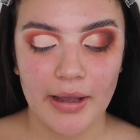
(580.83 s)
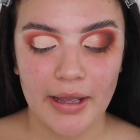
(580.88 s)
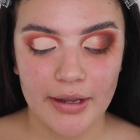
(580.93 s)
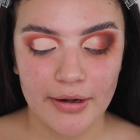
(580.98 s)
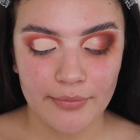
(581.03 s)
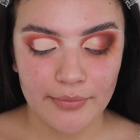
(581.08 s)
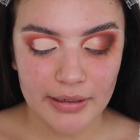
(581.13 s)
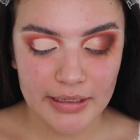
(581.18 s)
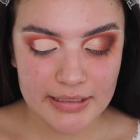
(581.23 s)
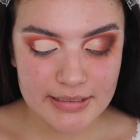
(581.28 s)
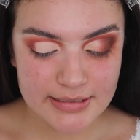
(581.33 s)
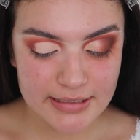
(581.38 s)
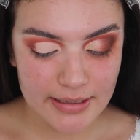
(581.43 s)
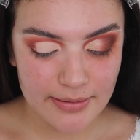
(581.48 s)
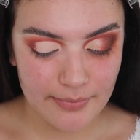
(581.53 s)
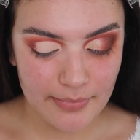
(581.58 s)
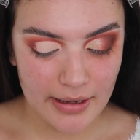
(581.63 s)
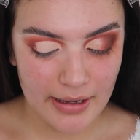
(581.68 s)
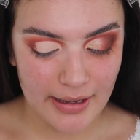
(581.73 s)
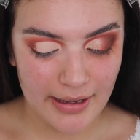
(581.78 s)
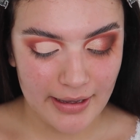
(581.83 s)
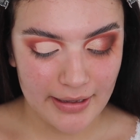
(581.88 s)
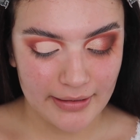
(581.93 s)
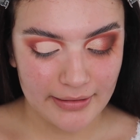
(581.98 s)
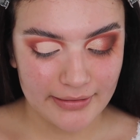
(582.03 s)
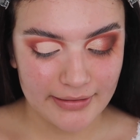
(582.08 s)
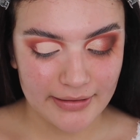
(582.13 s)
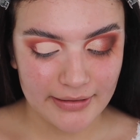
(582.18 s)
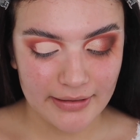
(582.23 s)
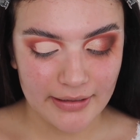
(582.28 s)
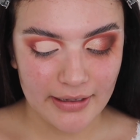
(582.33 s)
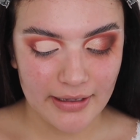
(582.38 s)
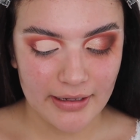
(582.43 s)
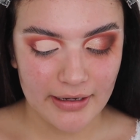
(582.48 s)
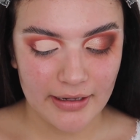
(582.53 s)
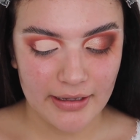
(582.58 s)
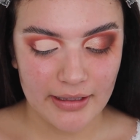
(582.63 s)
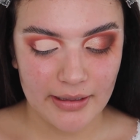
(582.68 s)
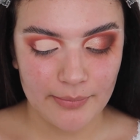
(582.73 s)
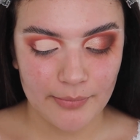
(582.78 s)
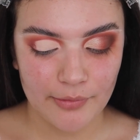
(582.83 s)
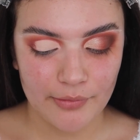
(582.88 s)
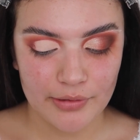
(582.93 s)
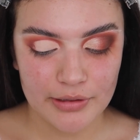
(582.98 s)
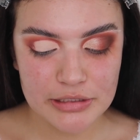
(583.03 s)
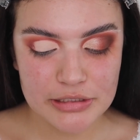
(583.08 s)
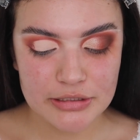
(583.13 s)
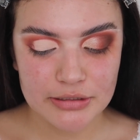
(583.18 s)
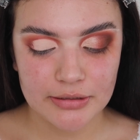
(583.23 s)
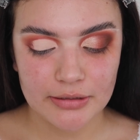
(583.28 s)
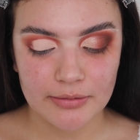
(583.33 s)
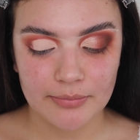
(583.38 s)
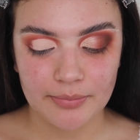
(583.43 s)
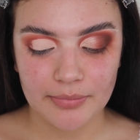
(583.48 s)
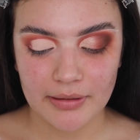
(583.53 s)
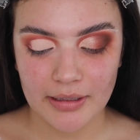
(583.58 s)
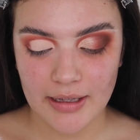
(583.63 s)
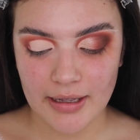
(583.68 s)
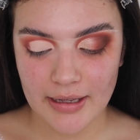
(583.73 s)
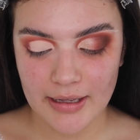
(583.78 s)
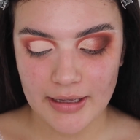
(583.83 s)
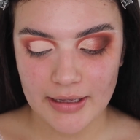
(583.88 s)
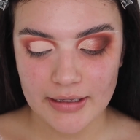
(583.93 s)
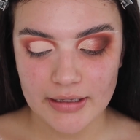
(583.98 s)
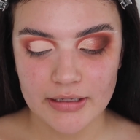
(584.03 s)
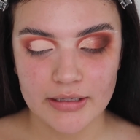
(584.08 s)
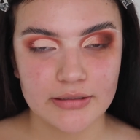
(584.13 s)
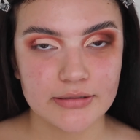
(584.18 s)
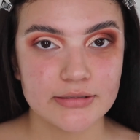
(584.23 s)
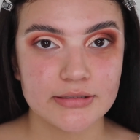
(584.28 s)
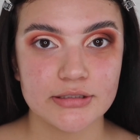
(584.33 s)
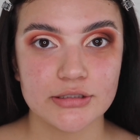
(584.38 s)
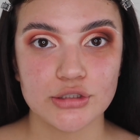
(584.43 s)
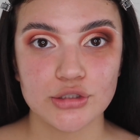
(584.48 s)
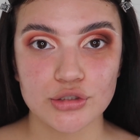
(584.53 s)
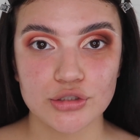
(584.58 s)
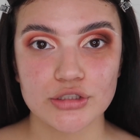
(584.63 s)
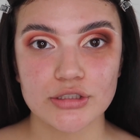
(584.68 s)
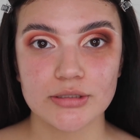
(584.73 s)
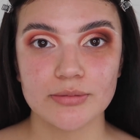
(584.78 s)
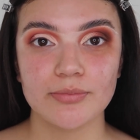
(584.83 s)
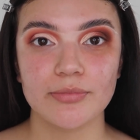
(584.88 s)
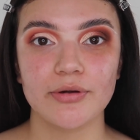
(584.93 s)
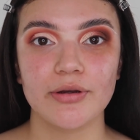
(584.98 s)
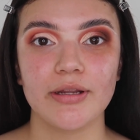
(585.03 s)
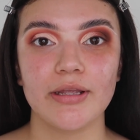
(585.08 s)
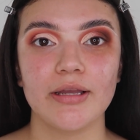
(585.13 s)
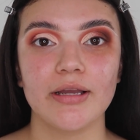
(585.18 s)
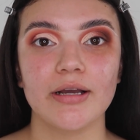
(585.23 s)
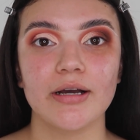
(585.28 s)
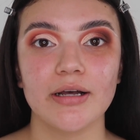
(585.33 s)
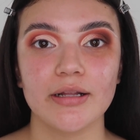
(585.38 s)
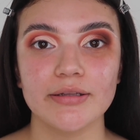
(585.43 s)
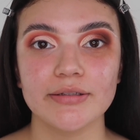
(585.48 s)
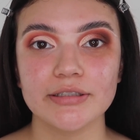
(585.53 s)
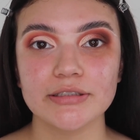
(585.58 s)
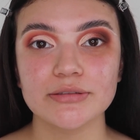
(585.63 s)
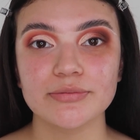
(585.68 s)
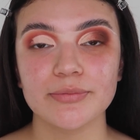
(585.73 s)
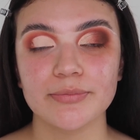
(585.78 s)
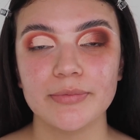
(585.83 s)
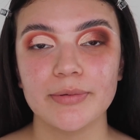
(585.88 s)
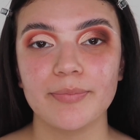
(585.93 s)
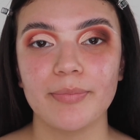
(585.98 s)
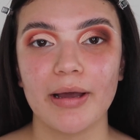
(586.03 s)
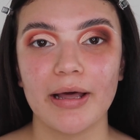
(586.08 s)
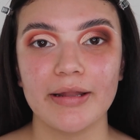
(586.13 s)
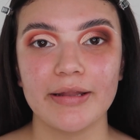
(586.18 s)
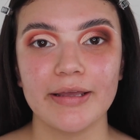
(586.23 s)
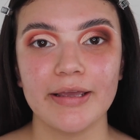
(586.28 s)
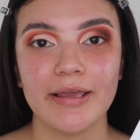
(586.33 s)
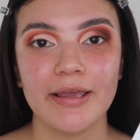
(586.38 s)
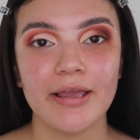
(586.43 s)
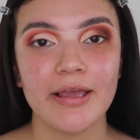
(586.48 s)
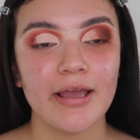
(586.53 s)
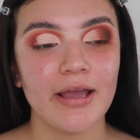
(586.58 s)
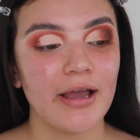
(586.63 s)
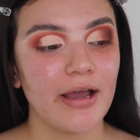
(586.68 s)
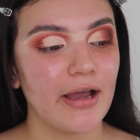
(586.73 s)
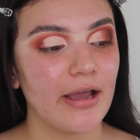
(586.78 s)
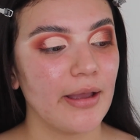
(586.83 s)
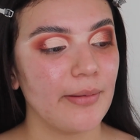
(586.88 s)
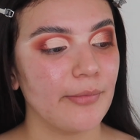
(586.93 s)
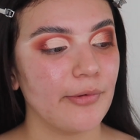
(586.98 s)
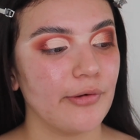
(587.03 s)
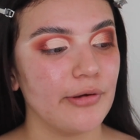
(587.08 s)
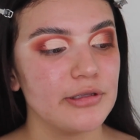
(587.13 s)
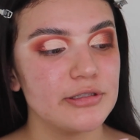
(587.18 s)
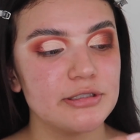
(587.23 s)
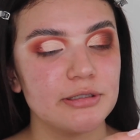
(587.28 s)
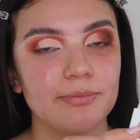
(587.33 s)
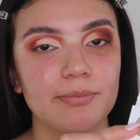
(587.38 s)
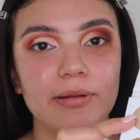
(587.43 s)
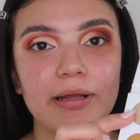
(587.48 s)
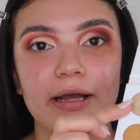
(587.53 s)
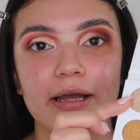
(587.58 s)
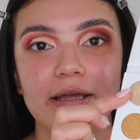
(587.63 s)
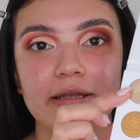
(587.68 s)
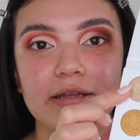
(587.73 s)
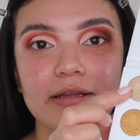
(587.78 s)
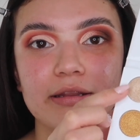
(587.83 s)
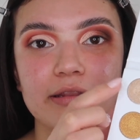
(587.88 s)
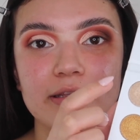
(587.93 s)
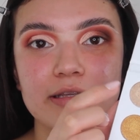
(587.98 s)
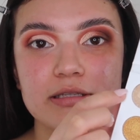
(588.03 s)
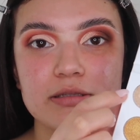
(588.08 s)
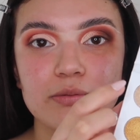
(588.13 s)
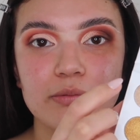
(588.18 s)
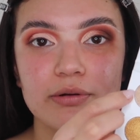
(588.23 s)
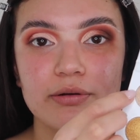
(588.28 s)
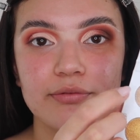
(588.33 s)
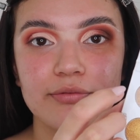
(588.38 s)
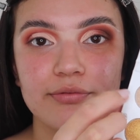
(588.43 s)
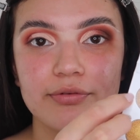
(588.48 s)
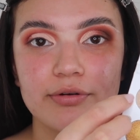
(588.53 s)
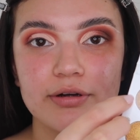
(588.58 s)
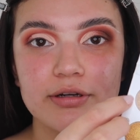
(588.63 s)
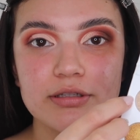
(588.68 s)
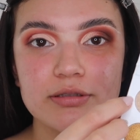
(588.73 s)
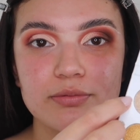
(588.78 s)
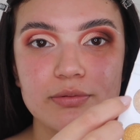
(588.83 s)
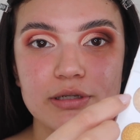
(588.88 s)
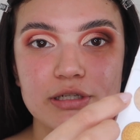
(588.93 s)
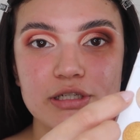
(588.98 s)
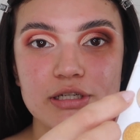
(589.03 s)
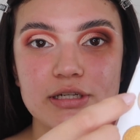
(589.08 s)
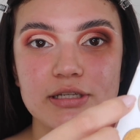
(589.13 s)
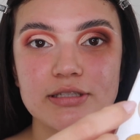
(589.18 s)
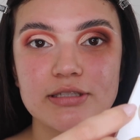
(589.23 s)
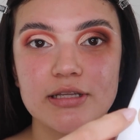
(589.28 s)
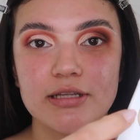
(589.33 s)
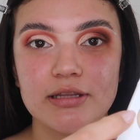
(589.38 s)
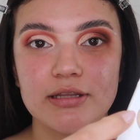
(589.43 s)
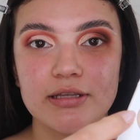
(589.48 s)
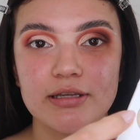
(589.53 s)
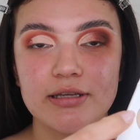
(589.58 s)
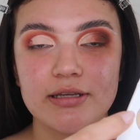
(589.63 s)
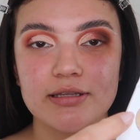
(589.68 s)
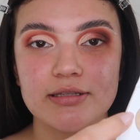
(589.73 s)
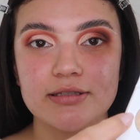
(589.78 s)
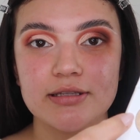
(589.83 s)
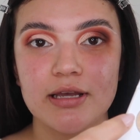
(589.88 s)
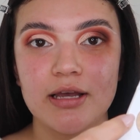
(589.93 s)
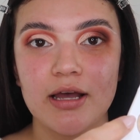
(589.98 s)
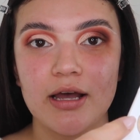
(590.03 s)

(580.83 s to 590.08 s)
I already set my eyelid and I am going to apply two shimmery colors from the palette. I am going to apply this one first, which is this